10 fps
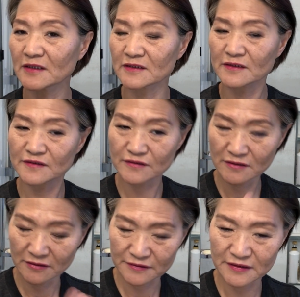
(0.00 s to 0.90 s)
the
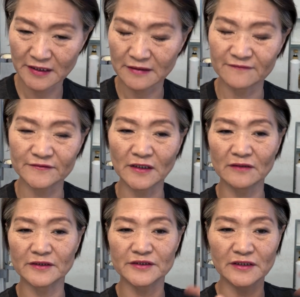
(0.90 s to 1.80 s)
third set of
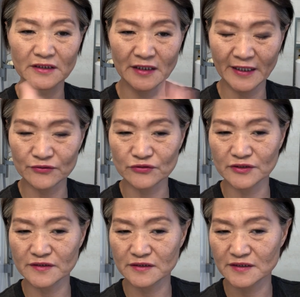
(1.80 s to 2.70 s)
knowledge,
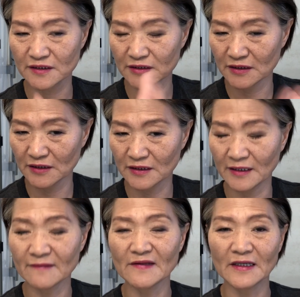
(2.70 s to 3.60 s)
electricity,
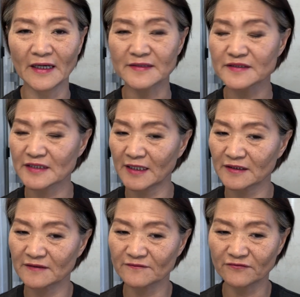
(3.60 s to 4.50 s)
and
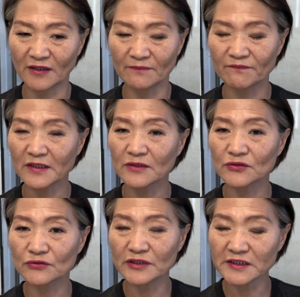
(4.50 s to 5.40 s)
starting from
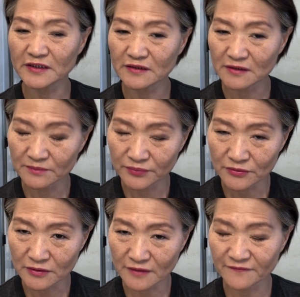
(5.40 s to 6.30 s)
reading the
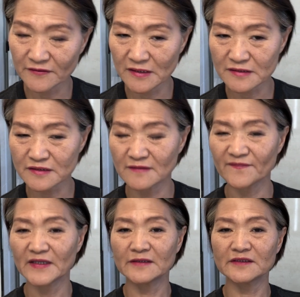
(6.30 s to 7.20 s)
book first,
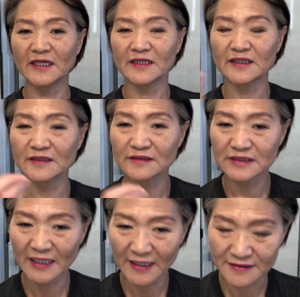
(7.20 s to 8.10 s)
taking
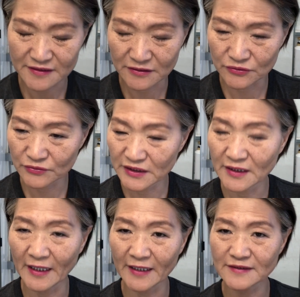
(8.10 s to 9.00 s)
test,
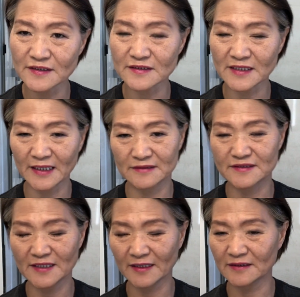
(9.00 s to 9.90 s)
doing exercise
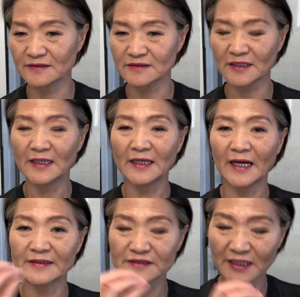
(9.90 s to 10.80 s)
second,
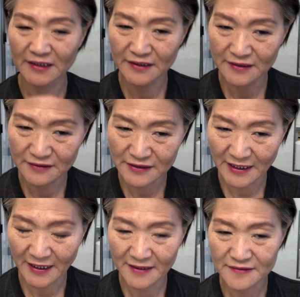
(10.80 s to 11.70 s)
and taking
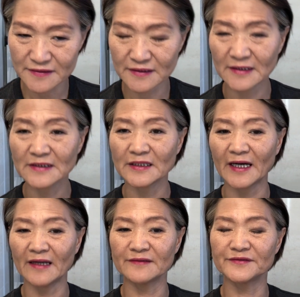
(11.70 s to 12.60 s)
test,
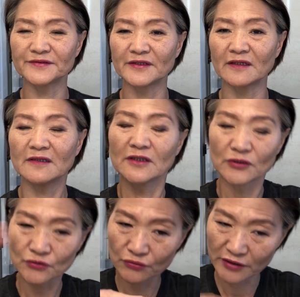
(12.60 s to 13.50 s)
and
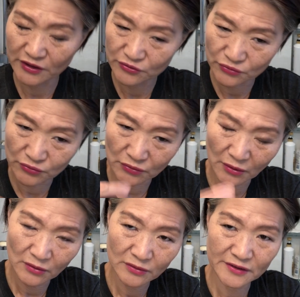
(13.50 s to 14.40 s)
redo
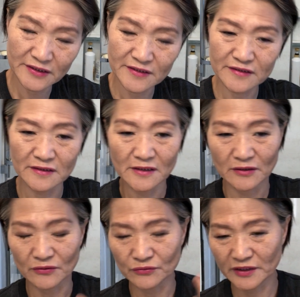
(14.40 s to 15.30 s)
all this,
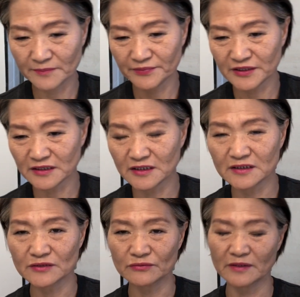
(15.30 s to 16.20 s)

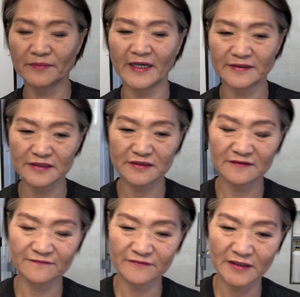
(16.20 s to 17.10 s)
repeat
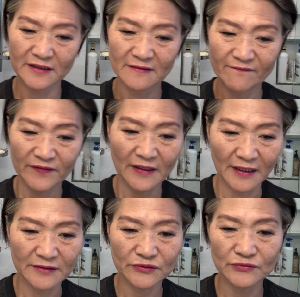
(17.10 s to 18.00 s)
repetitively,
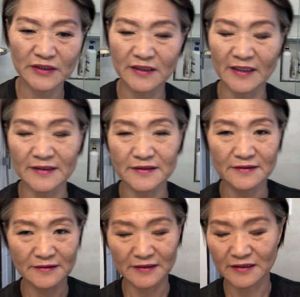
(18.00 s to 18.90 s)
and doing it,
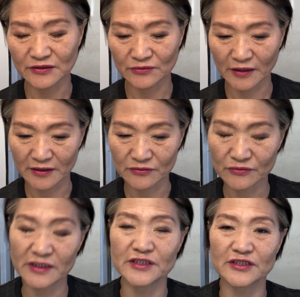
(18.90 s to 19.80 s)
then you can
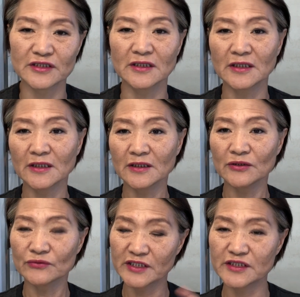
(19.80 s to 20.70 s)

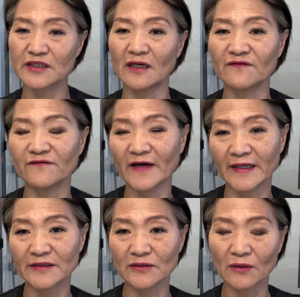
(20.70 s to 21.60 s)
reach your
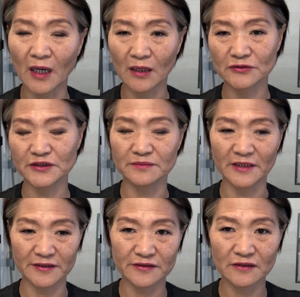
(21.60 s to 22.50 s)
final
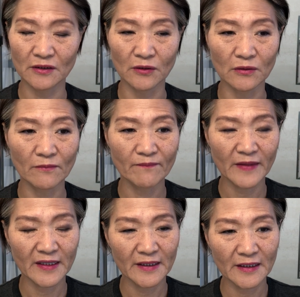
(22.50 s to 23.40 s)
ultimate goal.
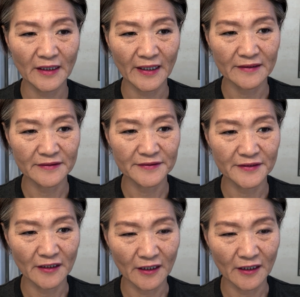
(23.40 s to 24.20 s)
And